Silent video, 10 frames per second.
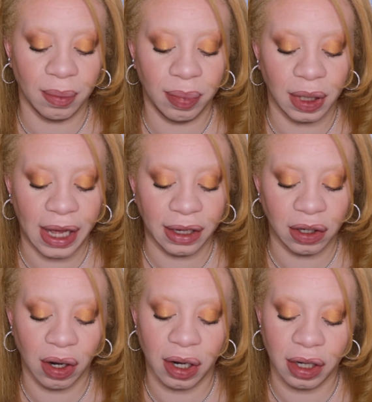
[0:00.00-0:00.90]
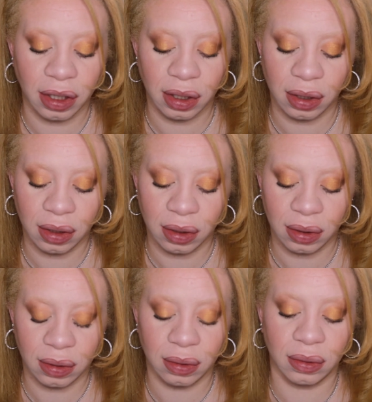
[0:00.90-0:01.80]
Black Card,
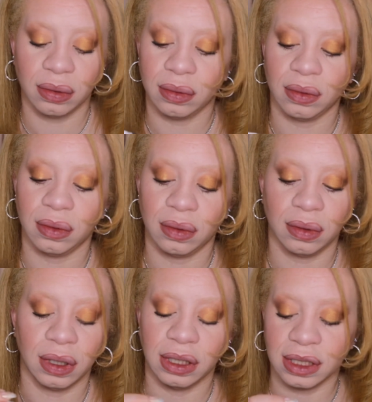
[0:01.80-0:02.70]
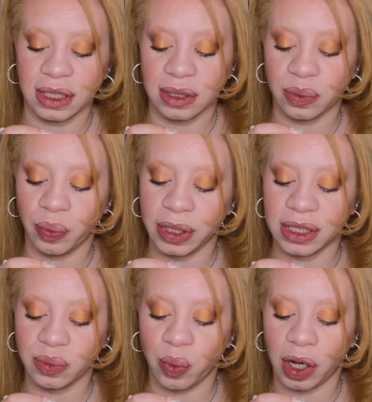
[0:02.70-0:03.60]
and it says
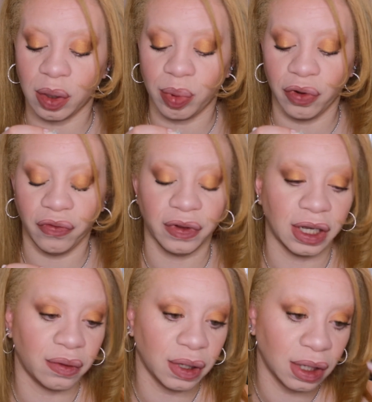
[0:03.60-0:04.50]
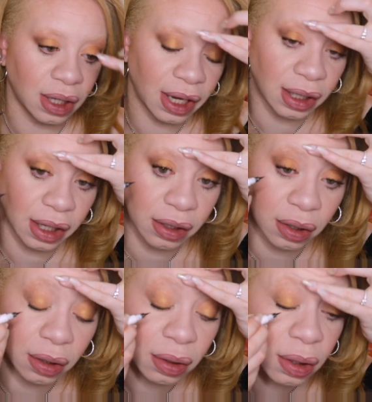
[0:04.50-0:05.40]
waterproof liquid eyeliner.